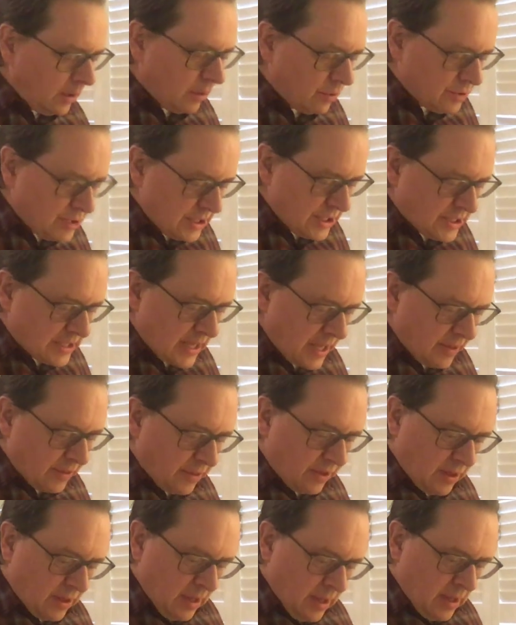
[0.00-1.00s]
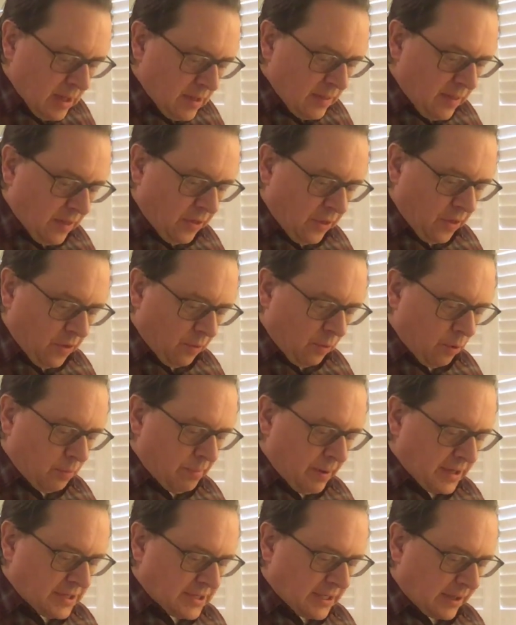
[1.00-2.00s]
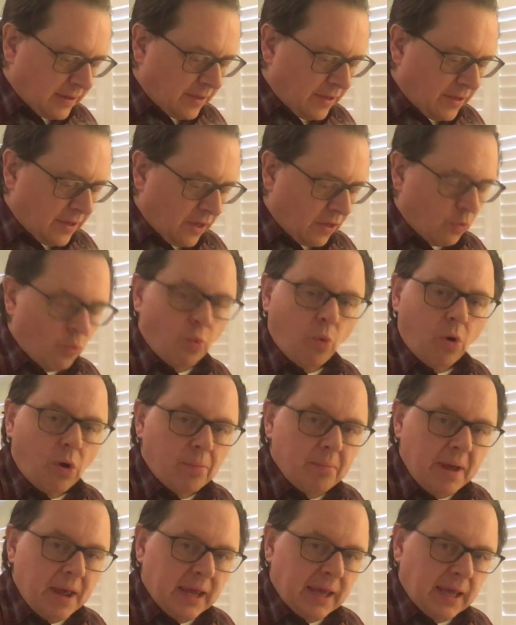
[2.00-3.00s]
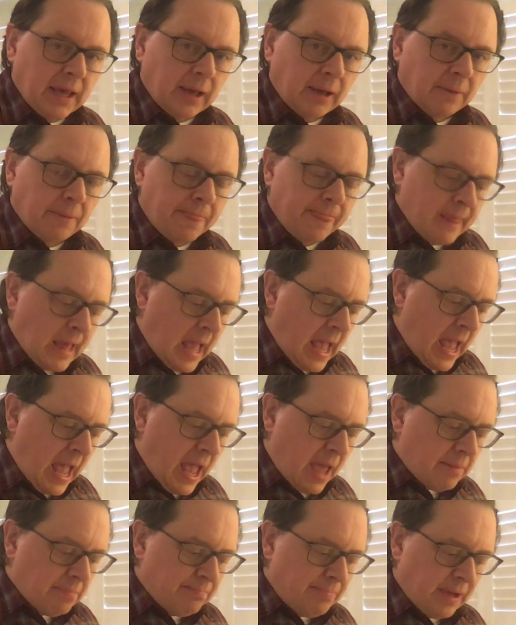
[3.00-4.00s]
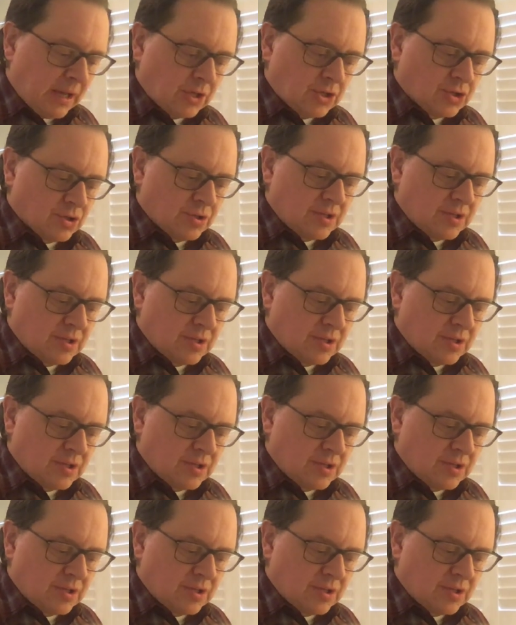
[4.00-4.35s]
she says, this is a quote on page 66, war making and picture